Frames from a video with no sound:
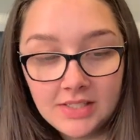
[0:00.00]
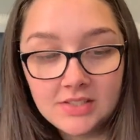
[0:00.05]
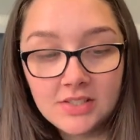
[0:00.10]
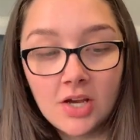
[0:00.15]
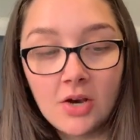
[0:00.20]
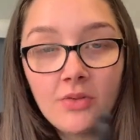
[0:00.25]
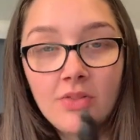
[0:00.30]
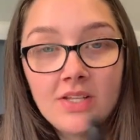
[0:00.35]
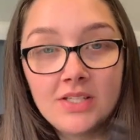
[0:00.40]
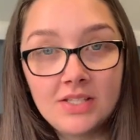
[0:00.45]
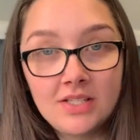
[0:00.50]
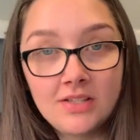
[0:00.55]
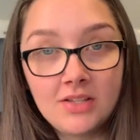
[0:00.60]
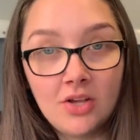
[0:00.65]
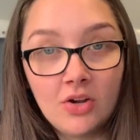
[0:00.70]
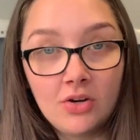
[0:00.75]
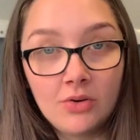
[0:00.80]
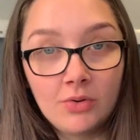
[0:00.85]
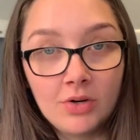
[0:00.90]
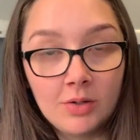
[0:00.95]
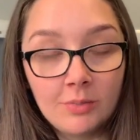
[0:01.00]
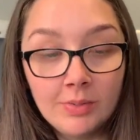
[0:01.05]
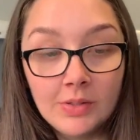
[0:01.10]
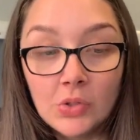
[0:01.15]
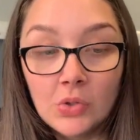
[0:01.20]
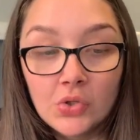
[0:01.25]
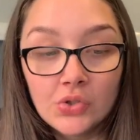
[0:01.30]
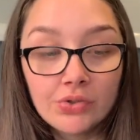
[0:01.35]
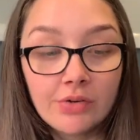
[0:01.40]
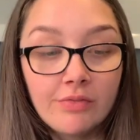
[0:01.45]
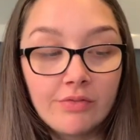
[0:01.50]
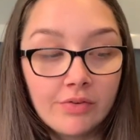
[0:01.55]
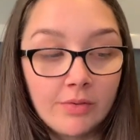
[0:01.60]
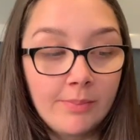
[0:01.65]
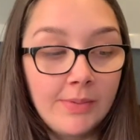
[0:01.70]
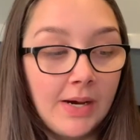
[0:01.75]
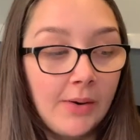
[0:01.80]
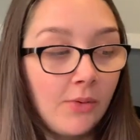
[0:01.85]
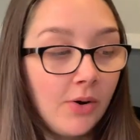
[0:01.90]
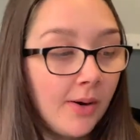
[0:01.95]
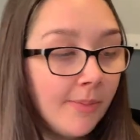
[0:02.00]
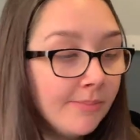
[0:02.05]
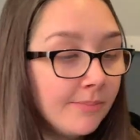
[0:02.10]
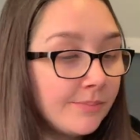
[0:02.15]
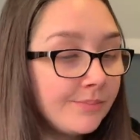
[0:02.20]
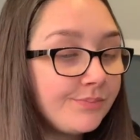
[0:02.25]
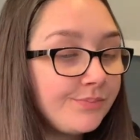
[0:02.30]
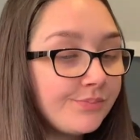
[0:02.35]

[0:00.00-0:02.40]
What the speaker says: So this is the only one I'll be ordering from now on.